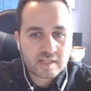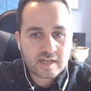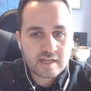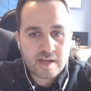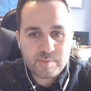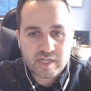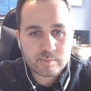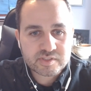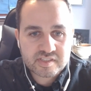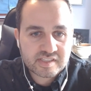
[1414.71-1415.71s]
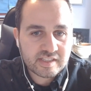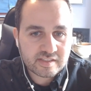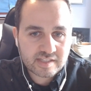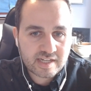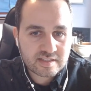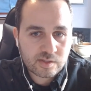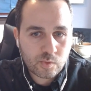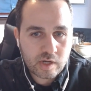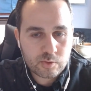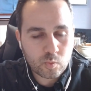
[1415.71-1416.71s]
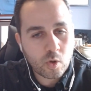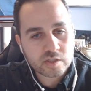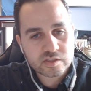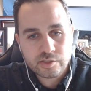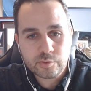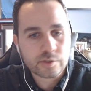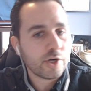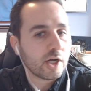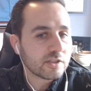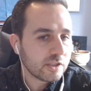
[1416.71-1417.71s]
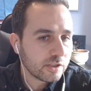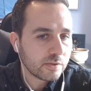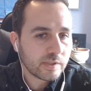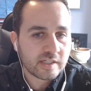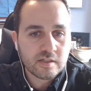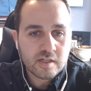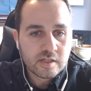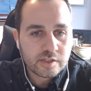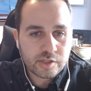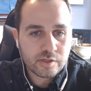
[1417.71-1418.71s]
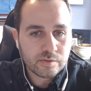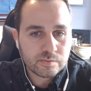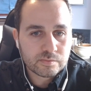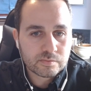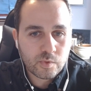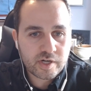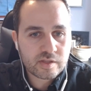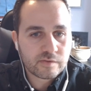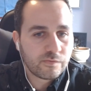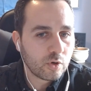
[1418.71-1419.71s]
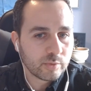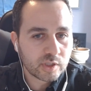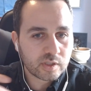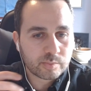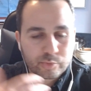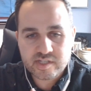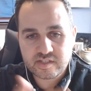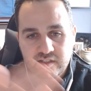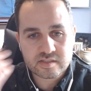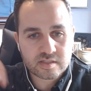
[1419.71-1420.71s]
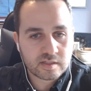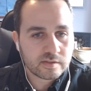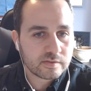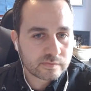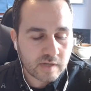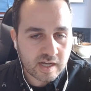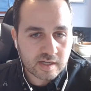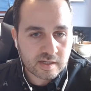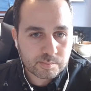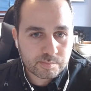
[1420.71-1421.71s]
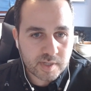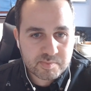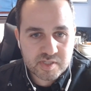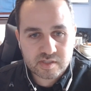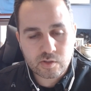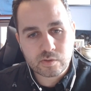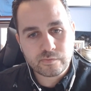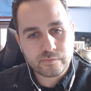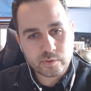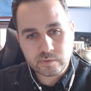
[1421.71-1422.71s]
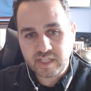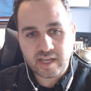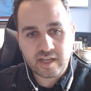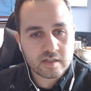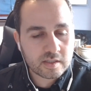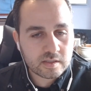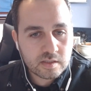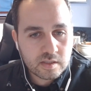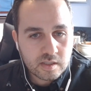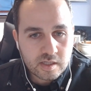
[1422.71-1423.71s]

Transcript: That I've been able to see exactly what I would want to do or not to do. And you know, one of the former presidents of uh, PepsiCo Foods Canada